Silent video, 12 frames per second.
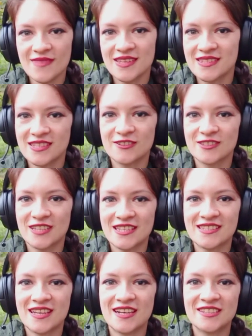So let's
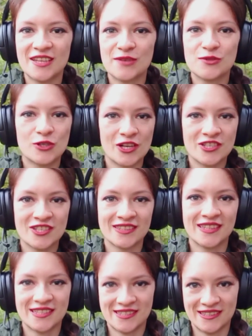start our Russian
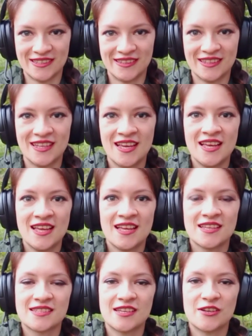lesson.
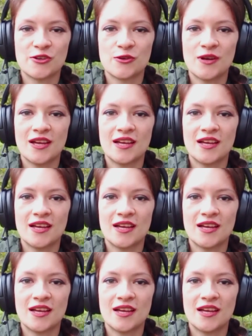So